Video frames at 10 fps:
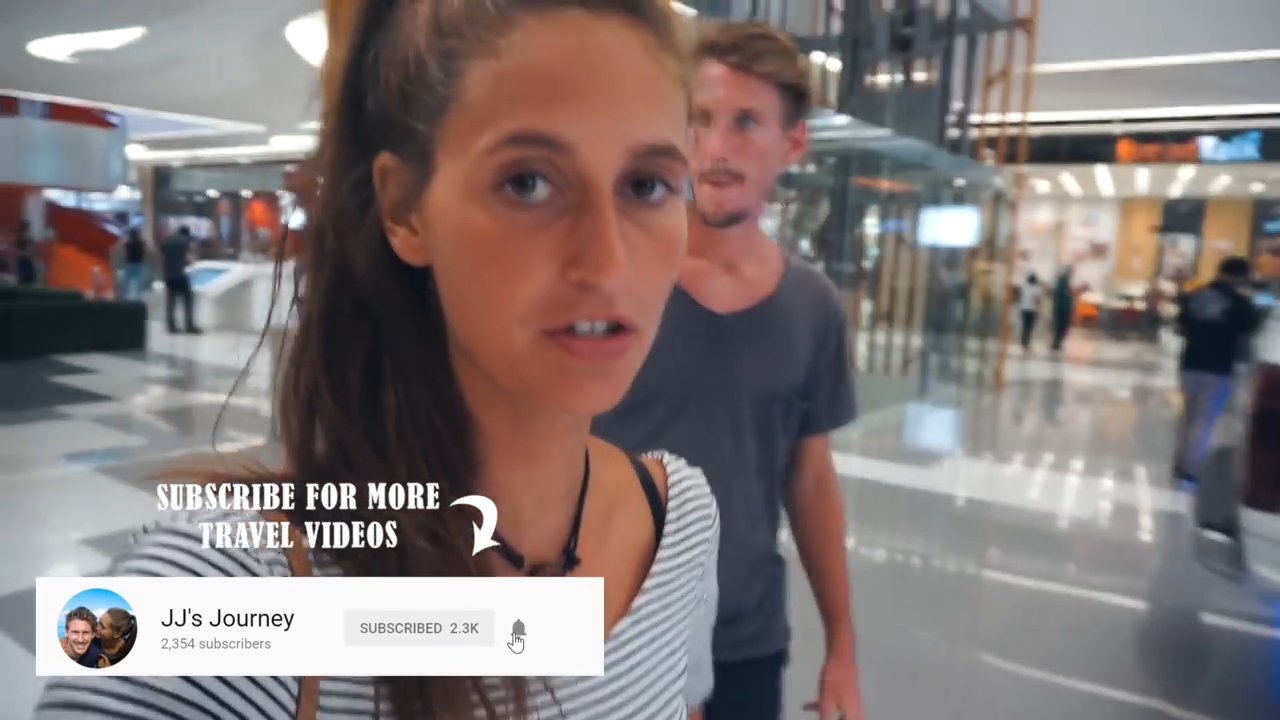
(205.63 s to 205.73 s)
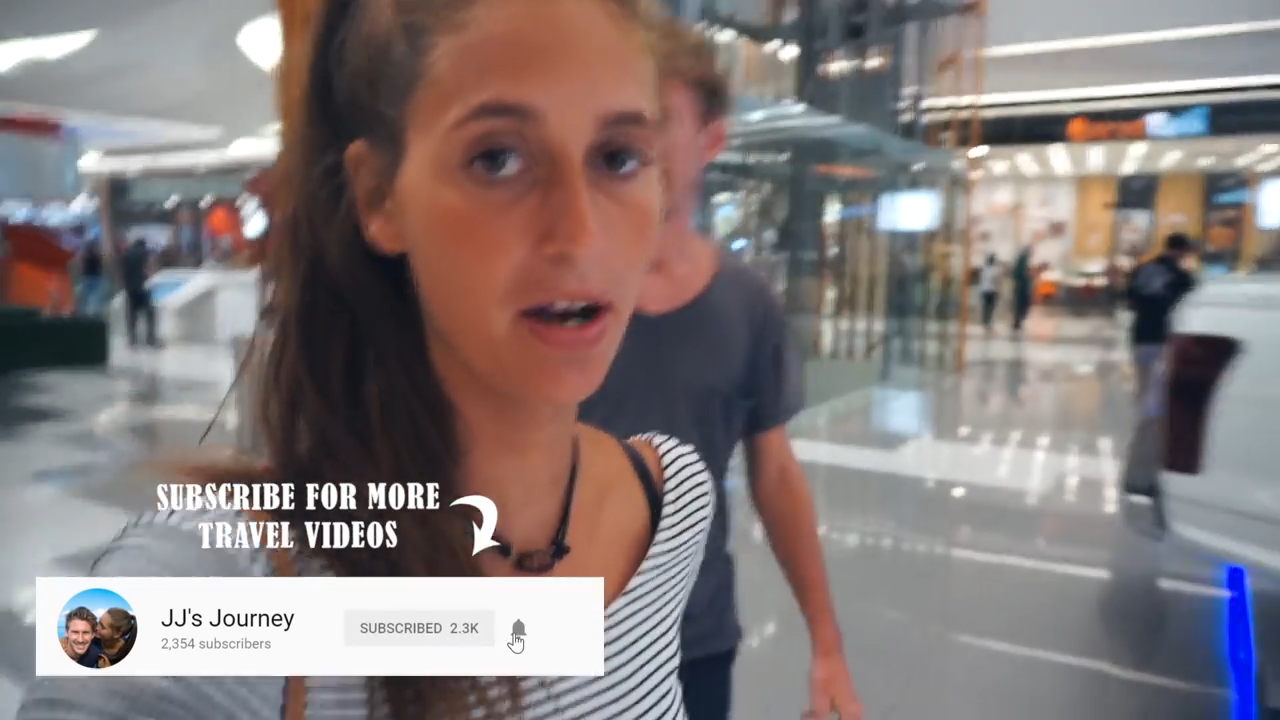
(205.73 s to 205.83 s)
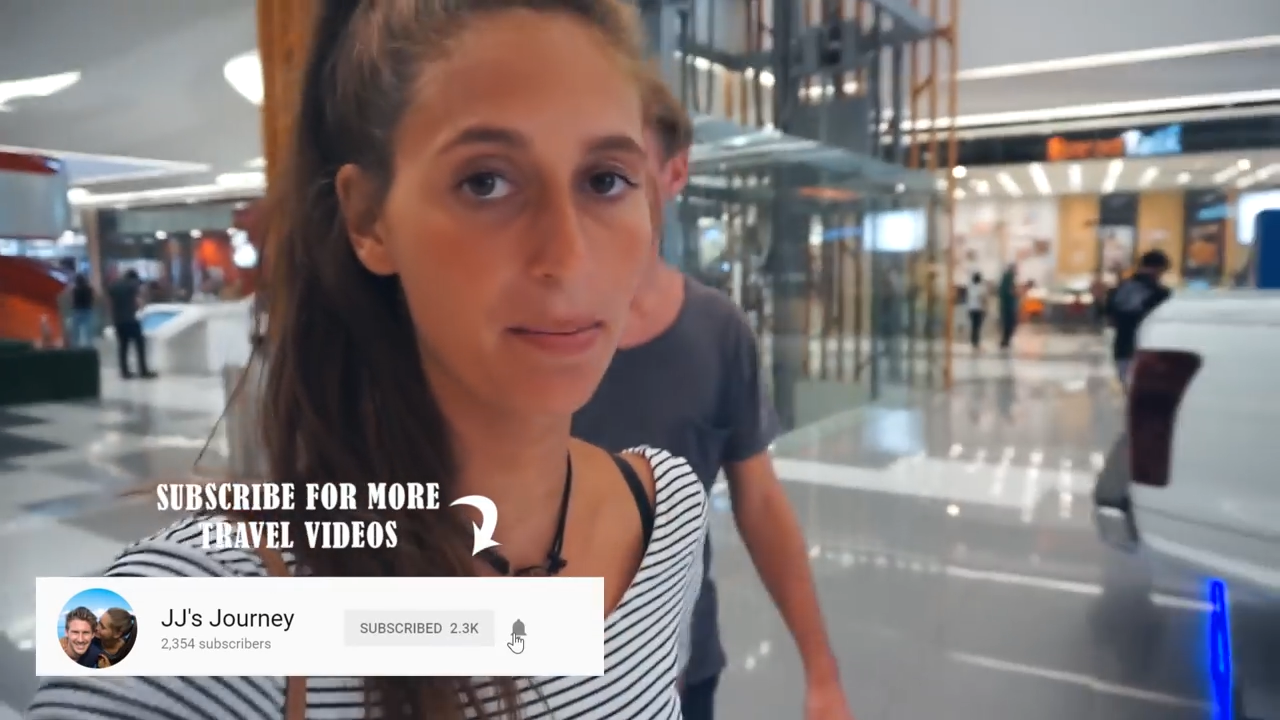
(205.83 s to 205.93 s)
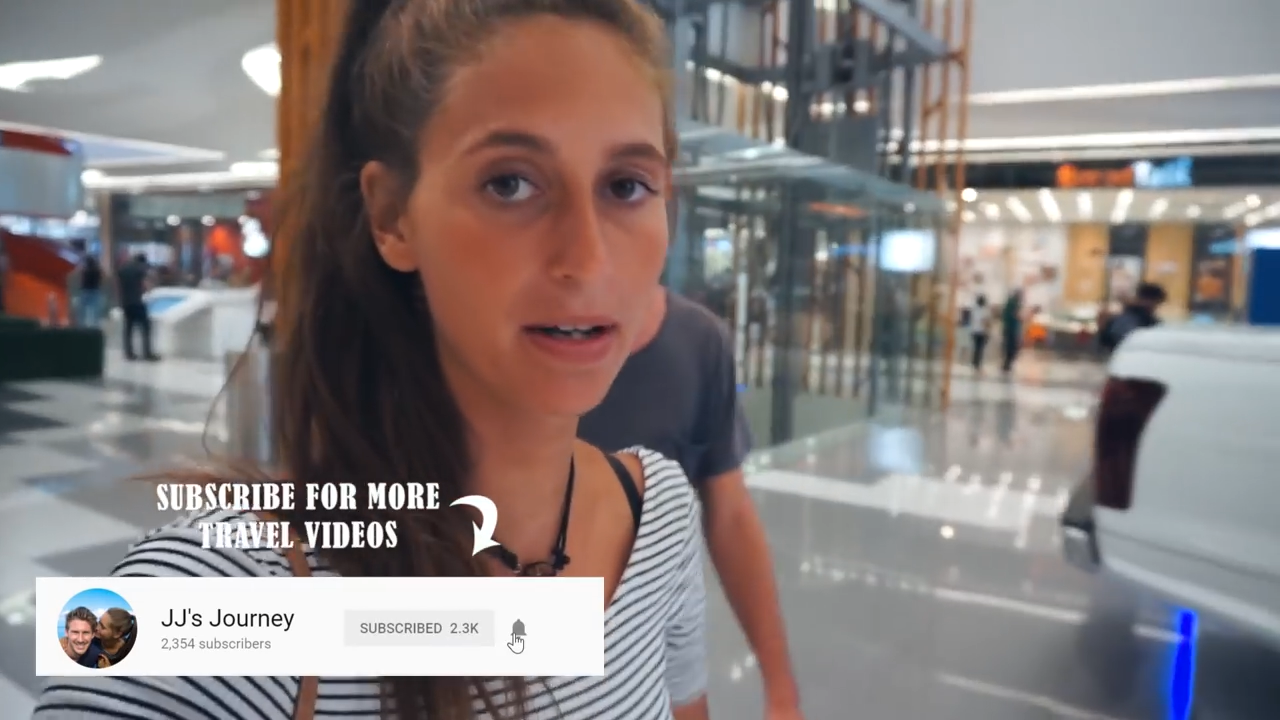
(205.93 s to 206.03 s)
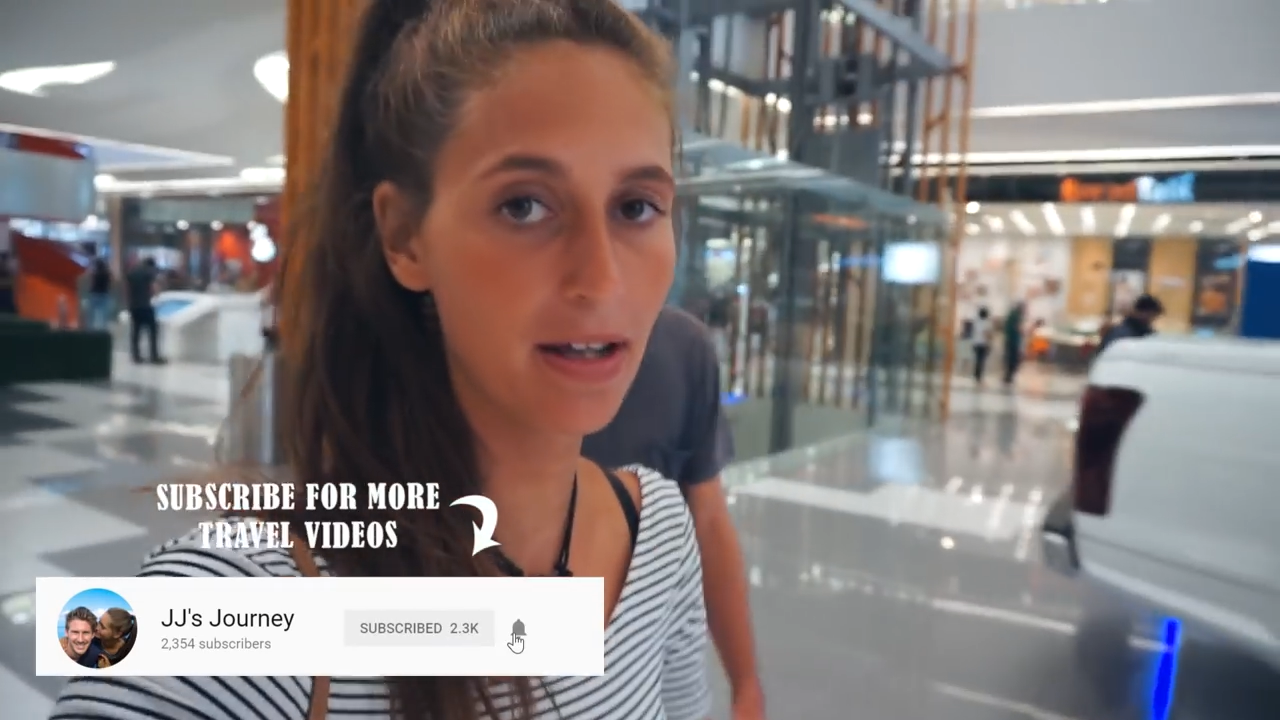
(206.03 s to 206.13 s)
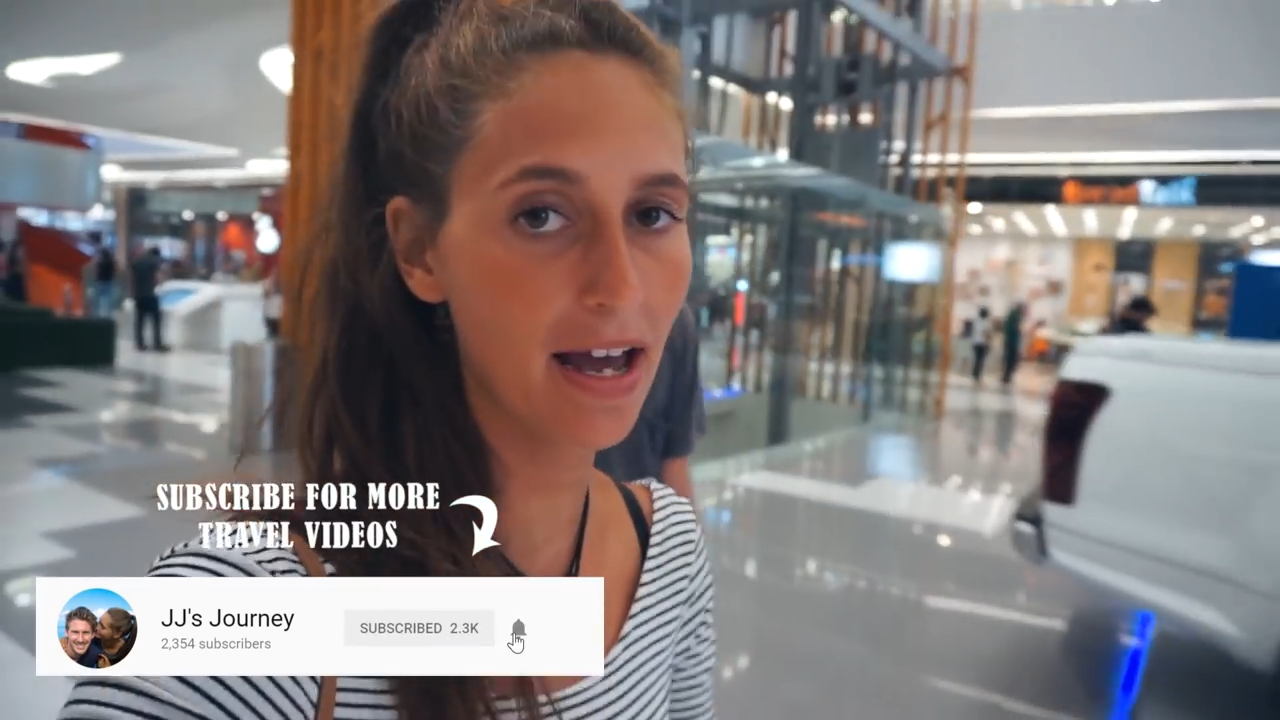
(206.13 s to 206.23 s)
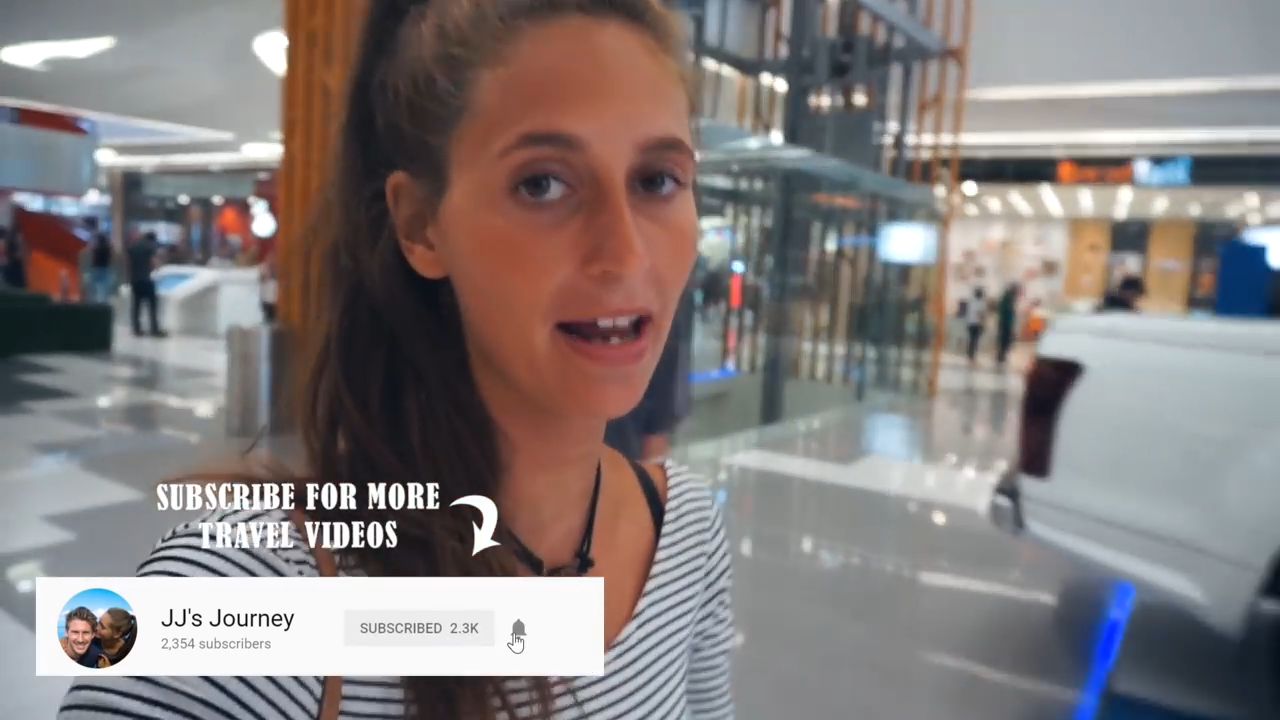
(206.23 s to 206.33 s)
Germany.